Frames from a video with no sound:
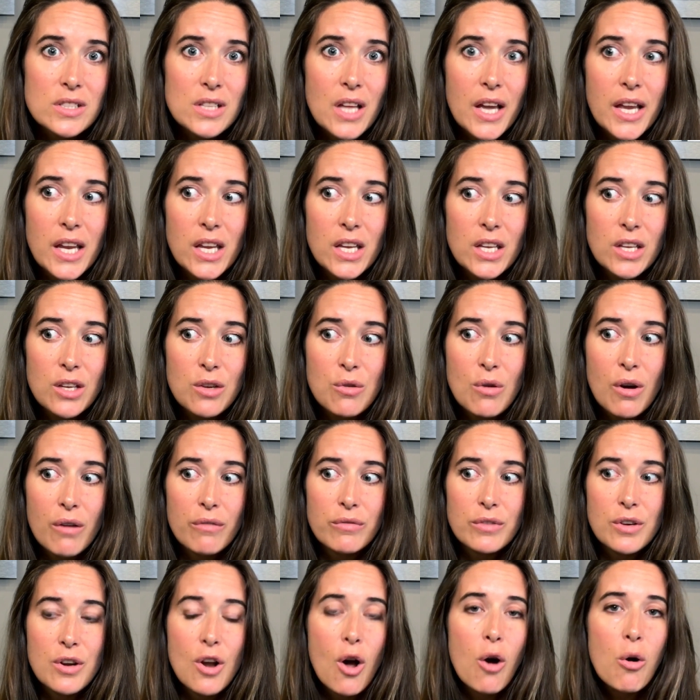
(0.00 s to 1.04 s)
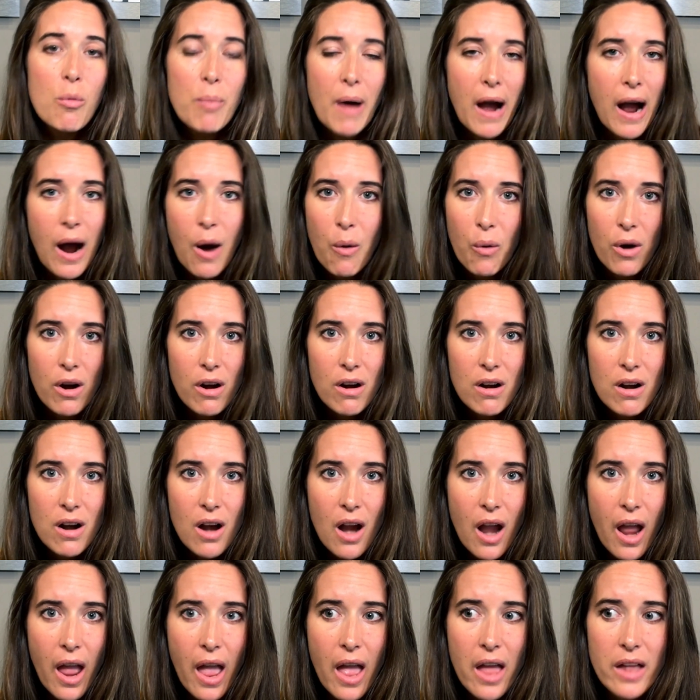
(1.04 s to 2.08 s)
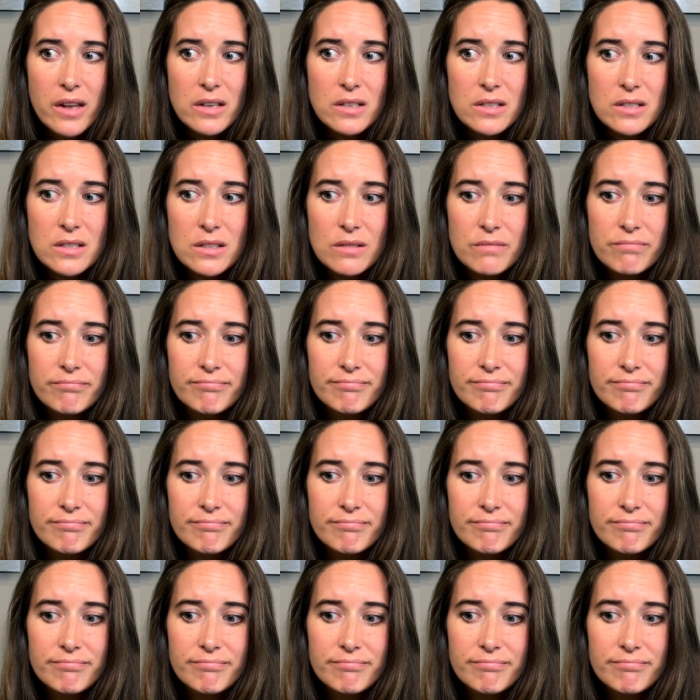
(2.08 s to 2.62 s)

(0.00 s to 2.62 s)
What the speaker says: like you have no power and